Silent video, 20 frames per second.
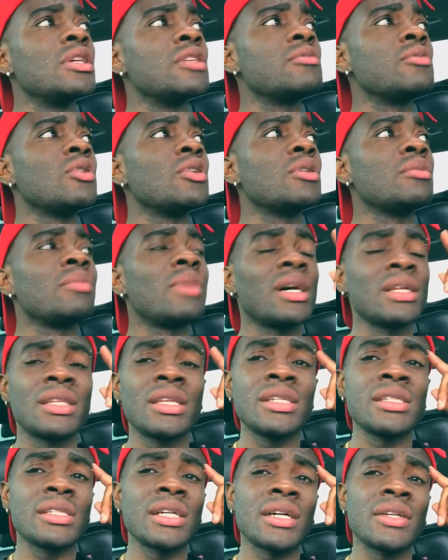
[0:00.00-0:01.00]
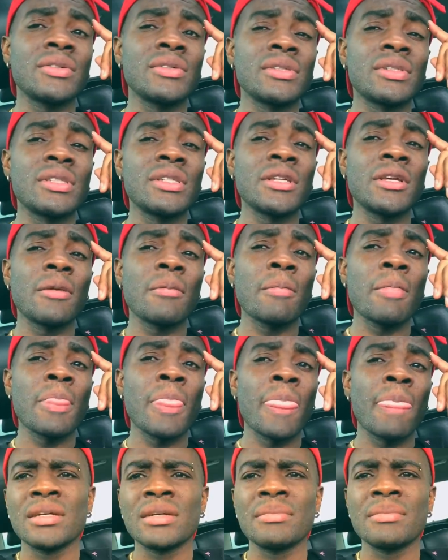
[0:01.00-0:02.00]
thing, but the bad things that you see.
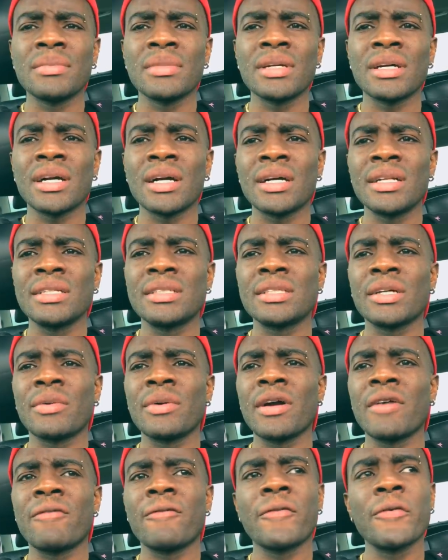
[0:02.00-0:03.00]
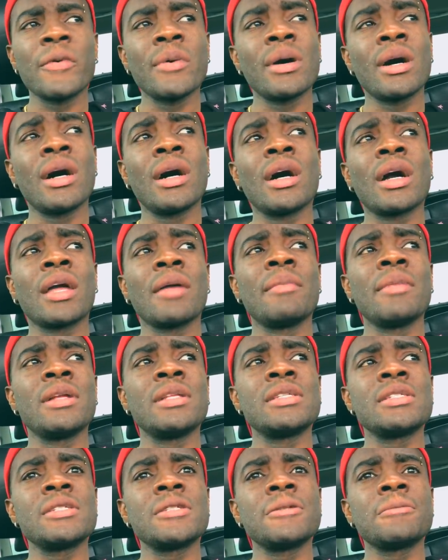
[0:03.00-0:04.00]
Me and Alyssa, we have few
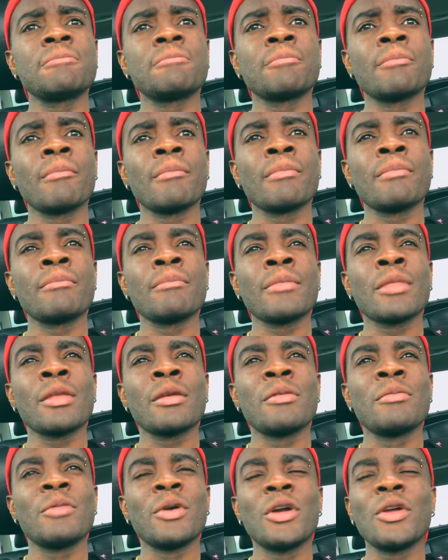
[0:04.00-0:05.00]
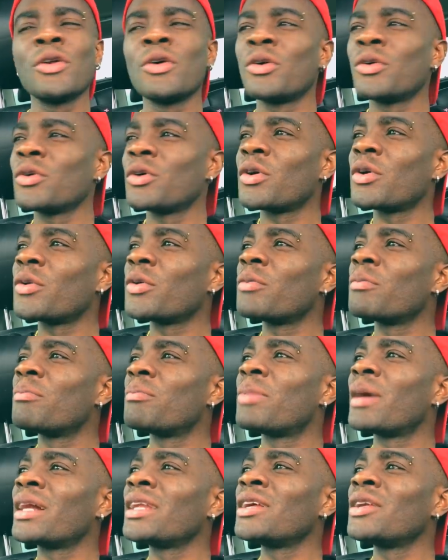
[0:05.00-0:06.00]
arguments. But you don't know how
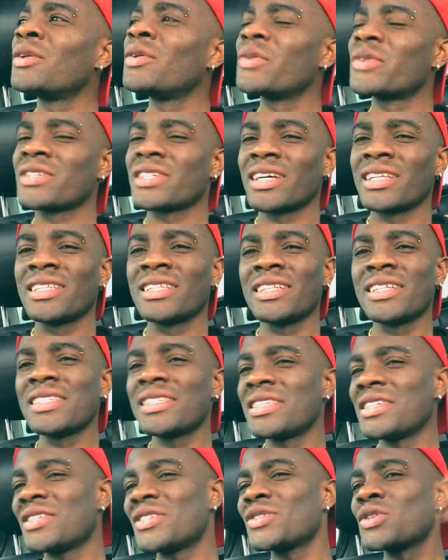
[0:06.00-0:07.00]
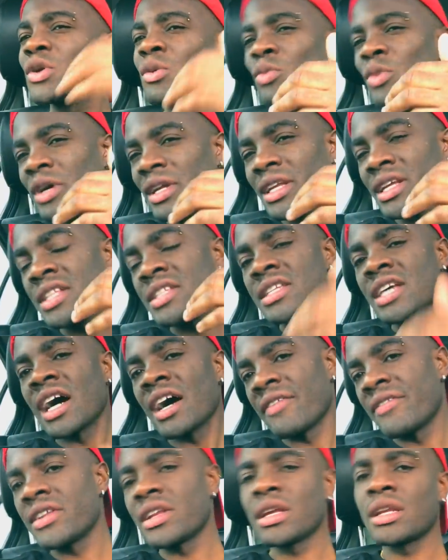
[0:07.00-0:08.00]
bad it looks until you see someone else
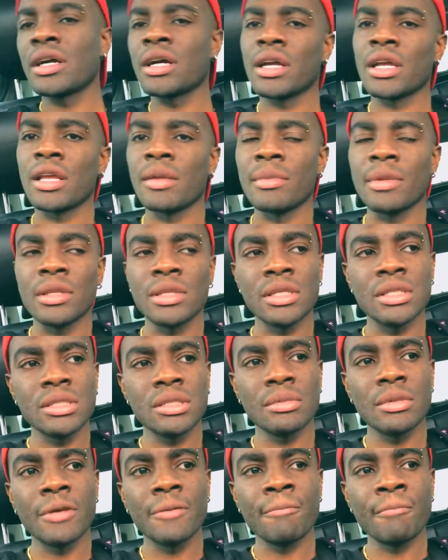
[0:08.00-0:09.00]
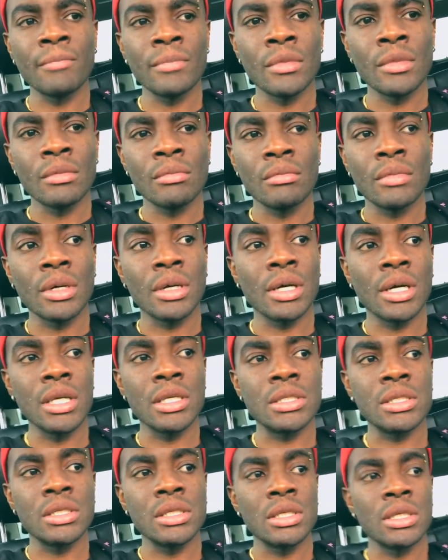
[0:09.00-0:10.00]
having an argument, isn't it?
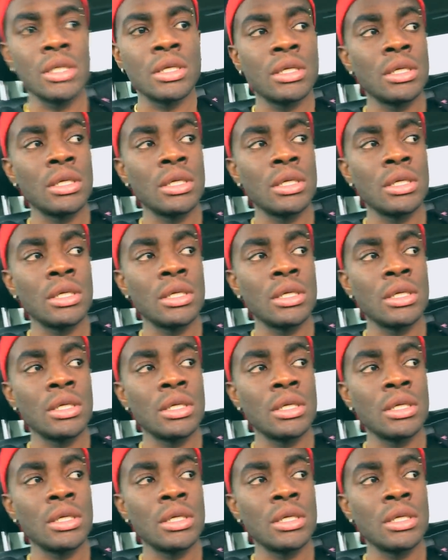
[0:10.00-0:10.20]
Because